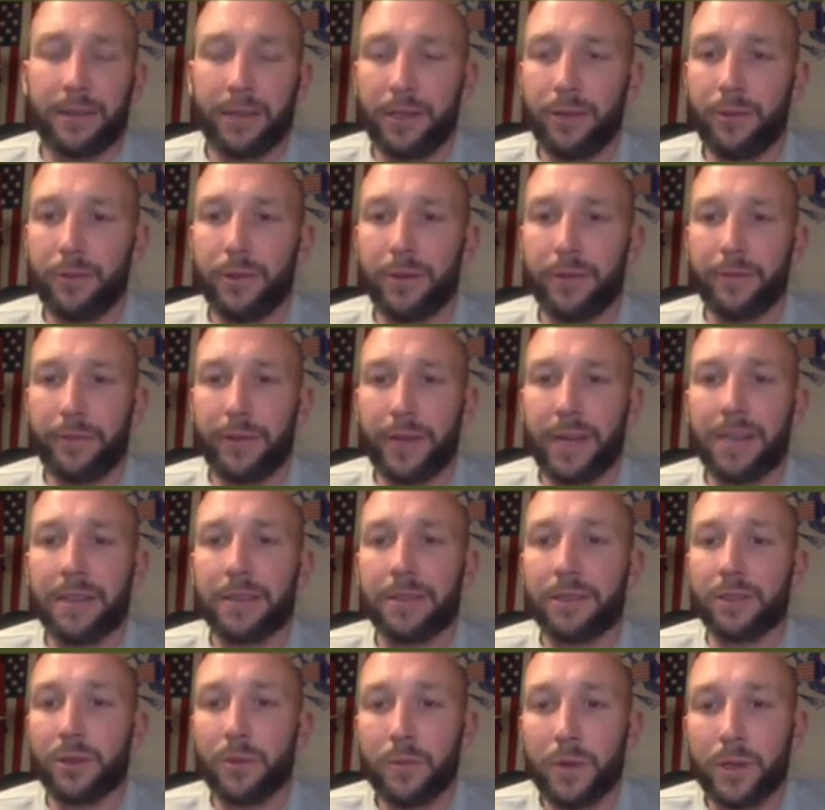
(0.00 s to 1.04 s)
I think you can
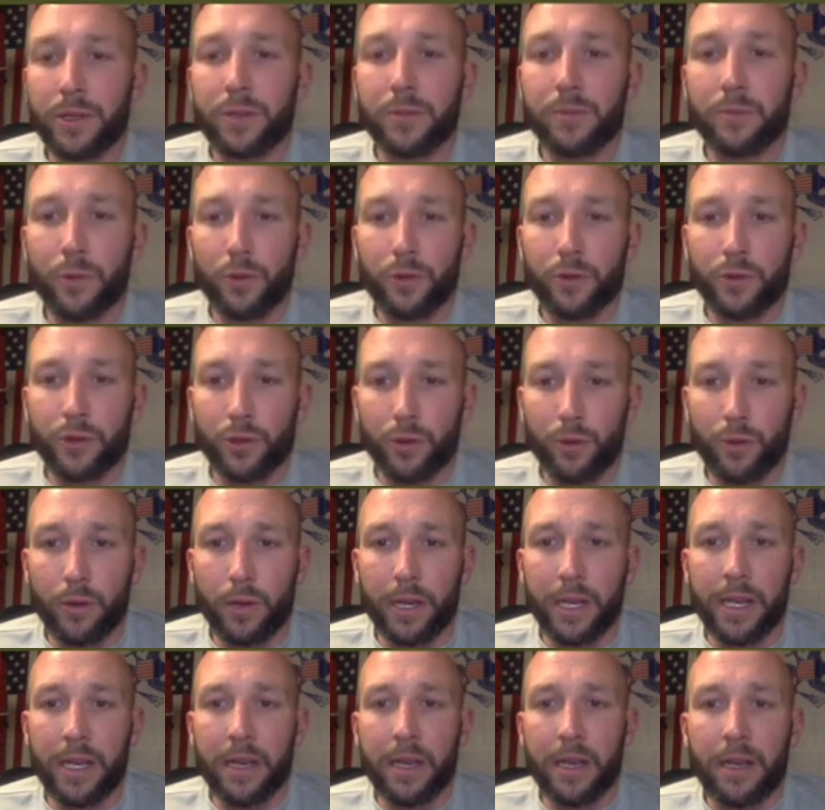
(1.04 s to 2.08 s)
find so much more
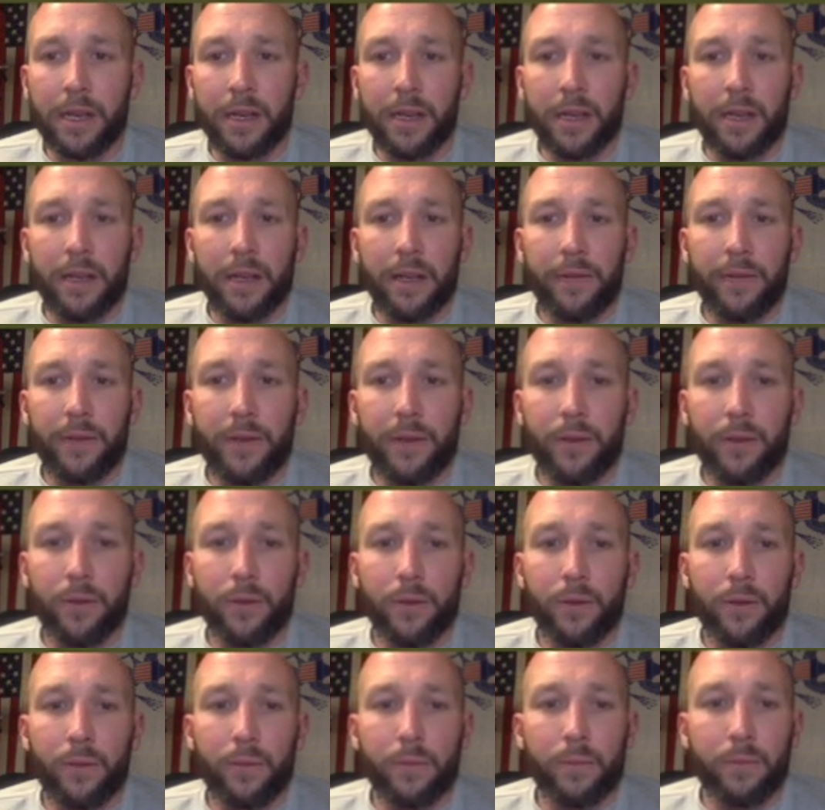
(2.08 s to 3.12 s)
joy if
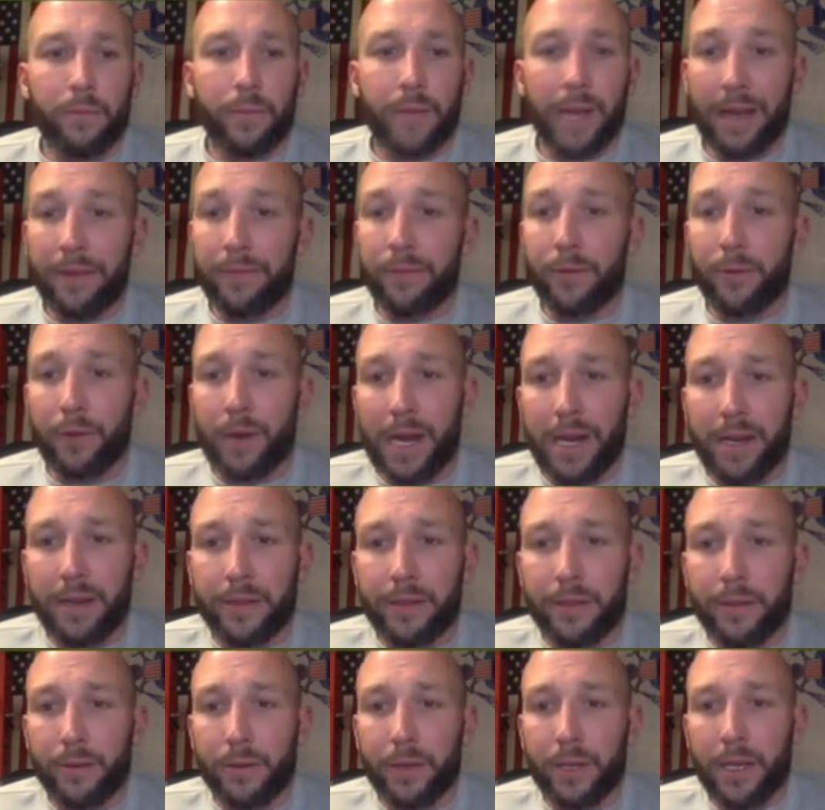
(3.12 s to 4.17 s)
you have
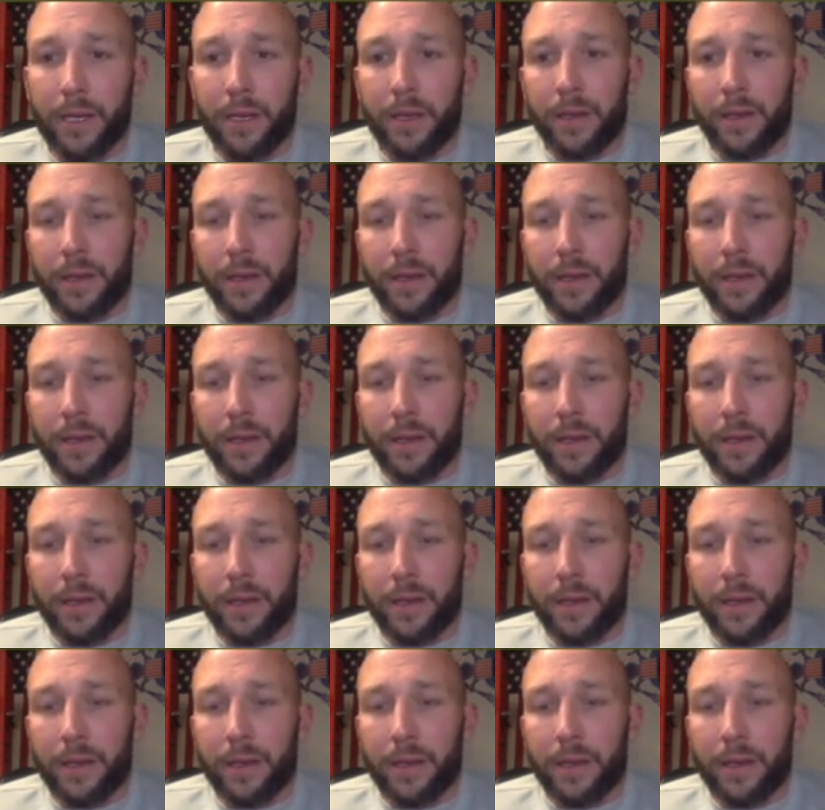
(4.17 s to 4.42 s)
gratitude.